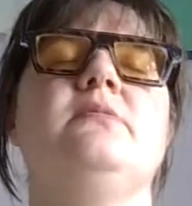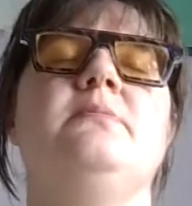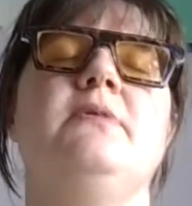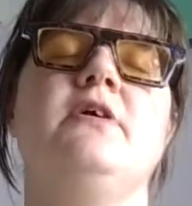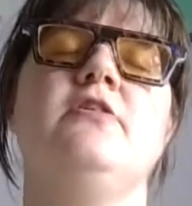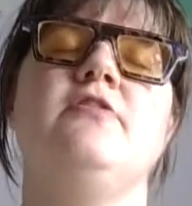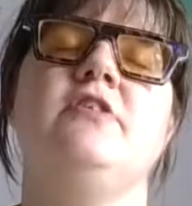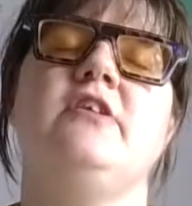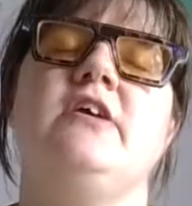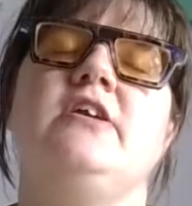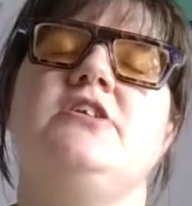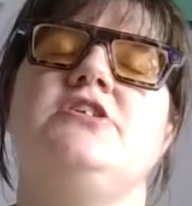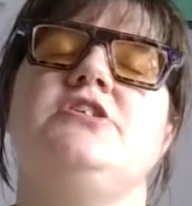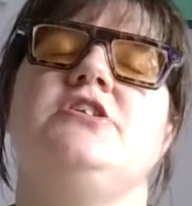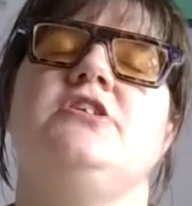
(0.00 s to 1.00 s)
a bit of
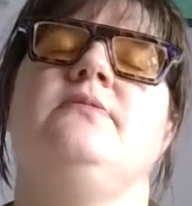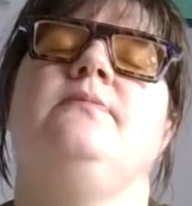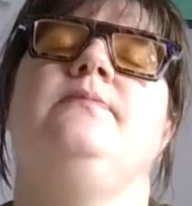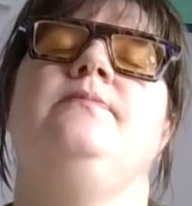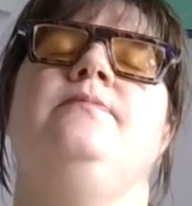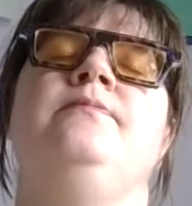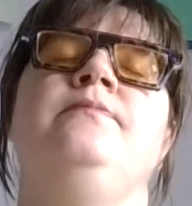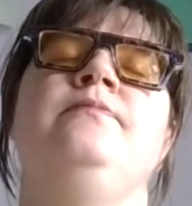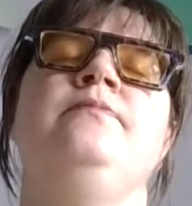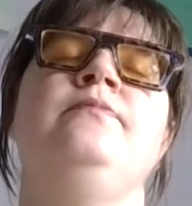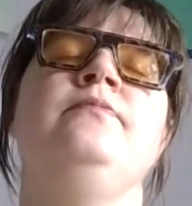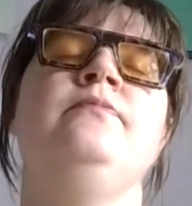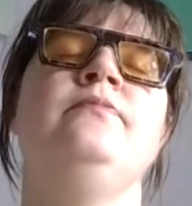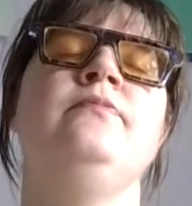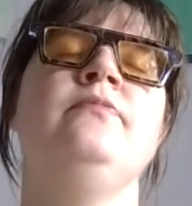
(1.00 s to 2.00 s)
attention.
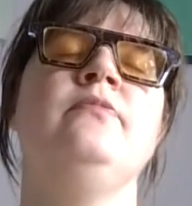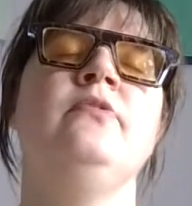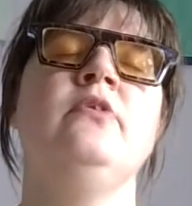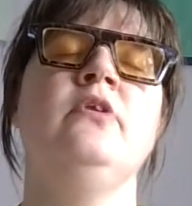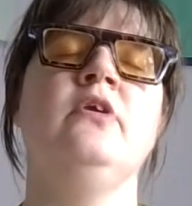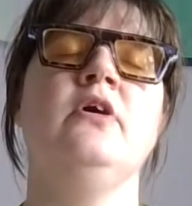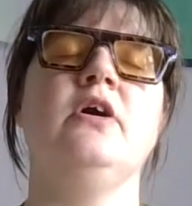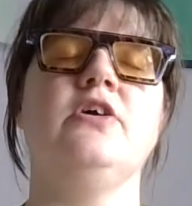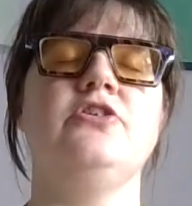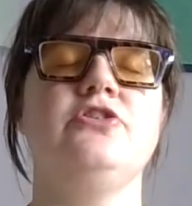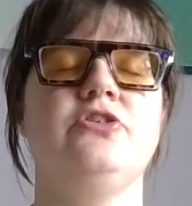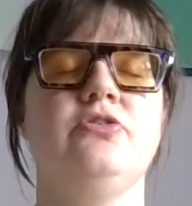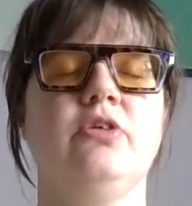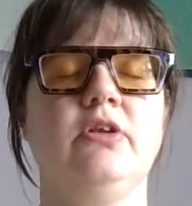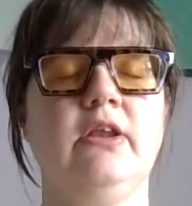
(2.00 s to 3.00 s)
As
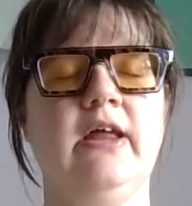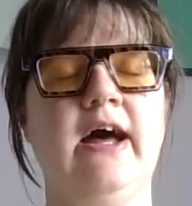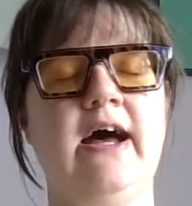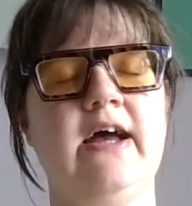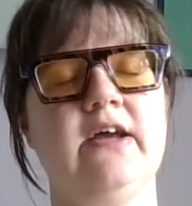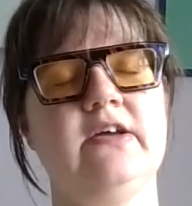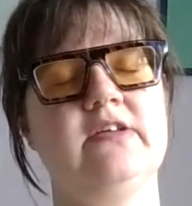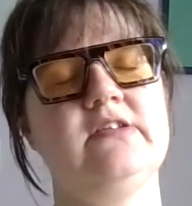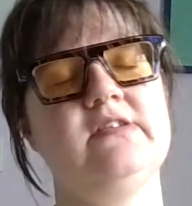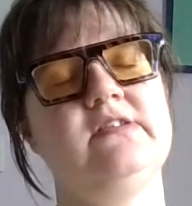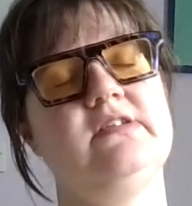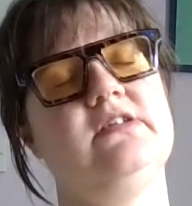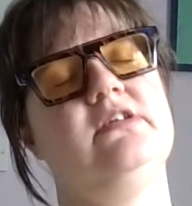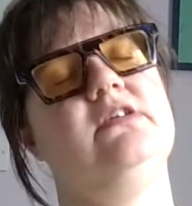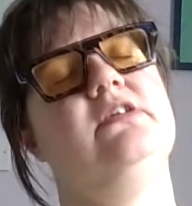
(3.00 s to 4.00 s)
you relax